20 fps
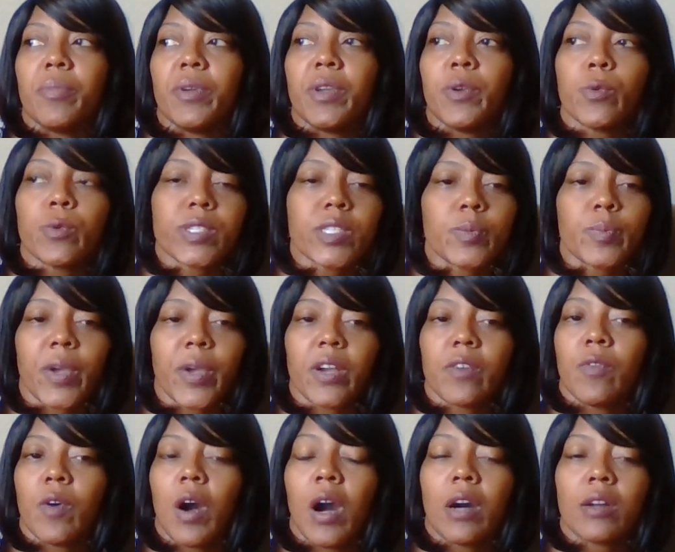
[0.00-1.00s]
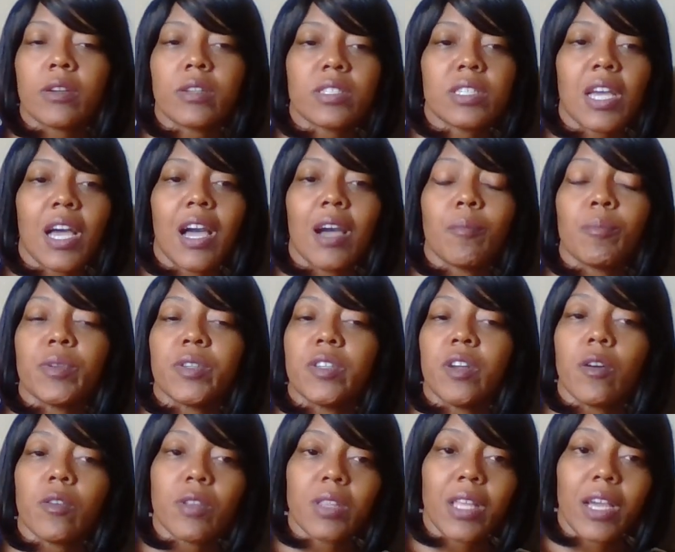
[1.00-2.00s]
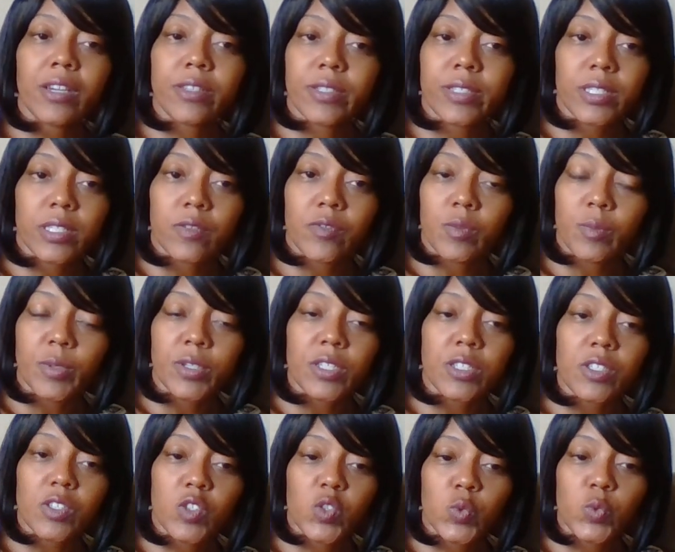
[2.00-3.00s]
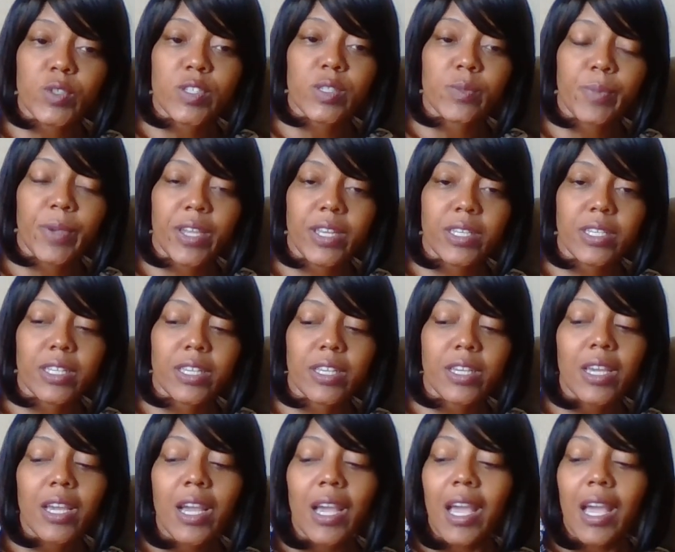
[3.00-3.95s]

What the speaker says: Be respectful all the time, but don't allow yourself to be disrespected.